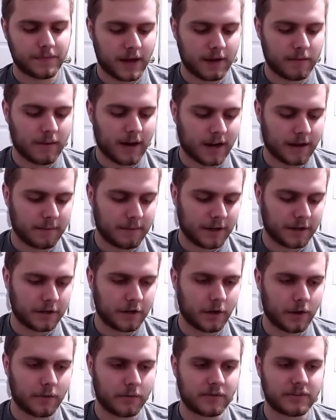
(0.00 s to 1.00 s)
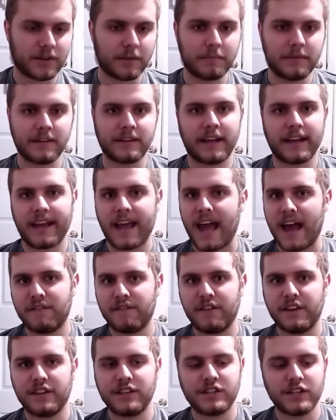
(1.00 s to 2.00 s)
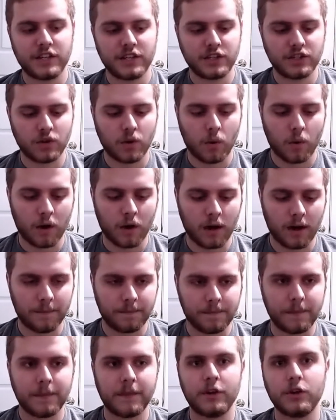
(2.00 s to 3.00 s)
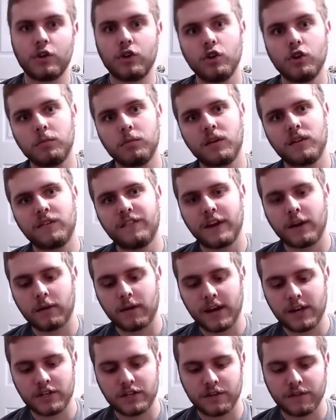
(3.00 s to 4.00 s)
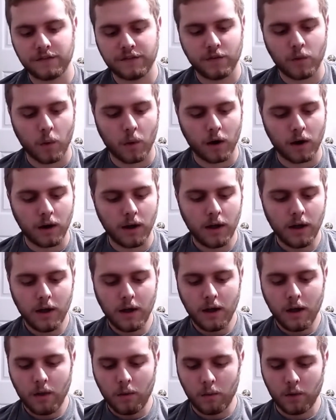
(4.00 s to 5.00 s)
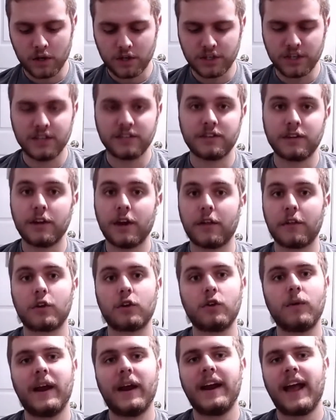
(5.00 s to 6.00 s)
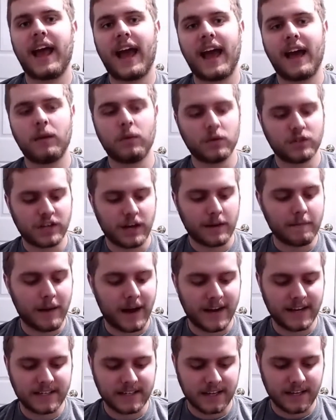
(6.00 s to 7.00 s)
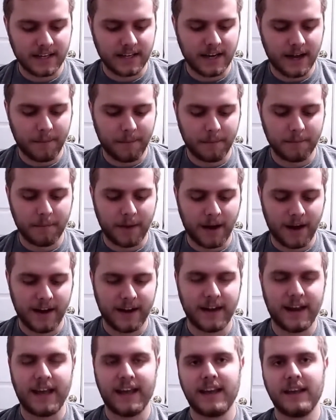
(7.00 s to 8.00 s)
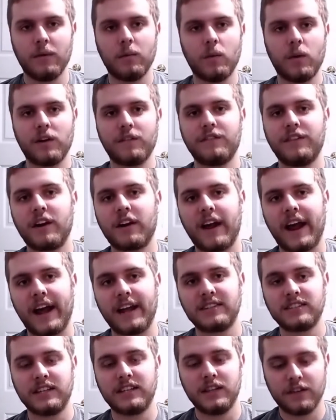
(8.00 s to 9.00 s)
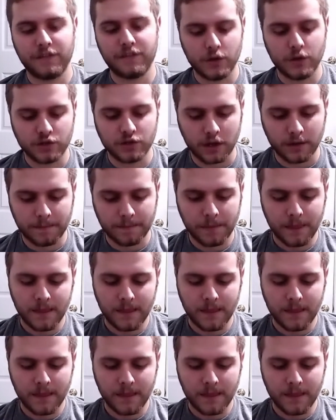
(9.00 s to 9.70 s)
I'd recommend going with something like Advantage or the Akubra Federation 4, which is another great hat, which I might end up buying one of their hats in the future.